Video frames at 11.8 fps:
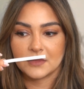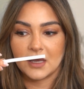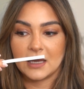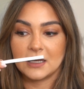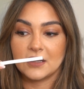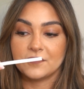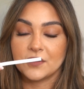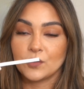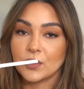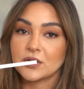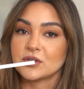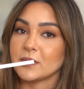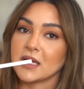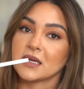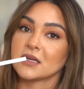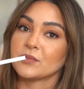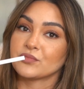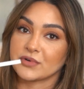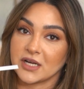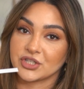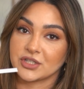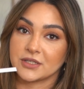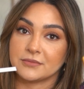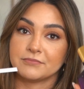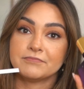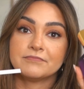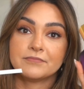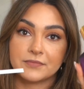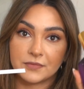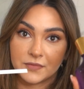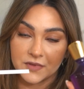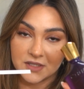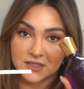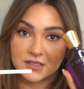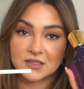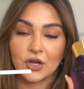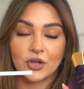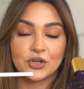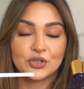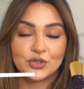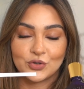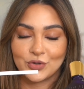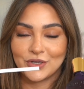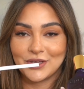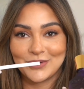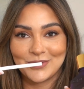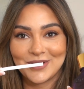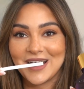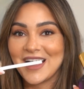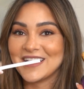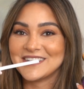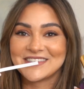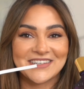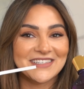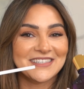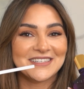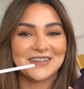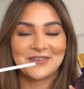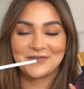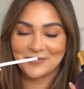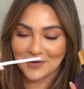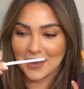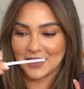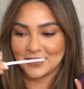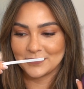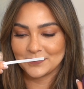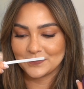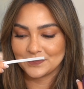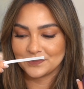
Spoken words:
And if you want to make an impression, this is gonna do you just fine.